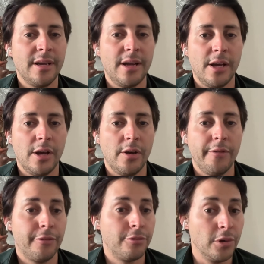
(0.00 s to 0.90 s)

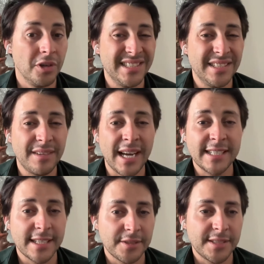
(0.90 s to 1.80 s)
through a
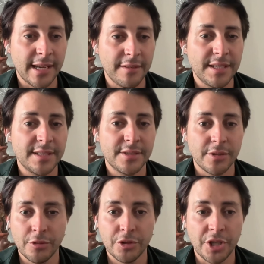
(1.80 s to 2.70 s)
device as a service
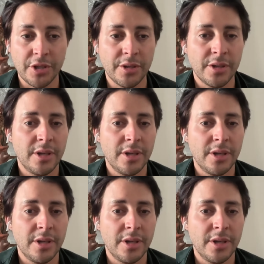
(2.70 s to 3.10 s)
solution.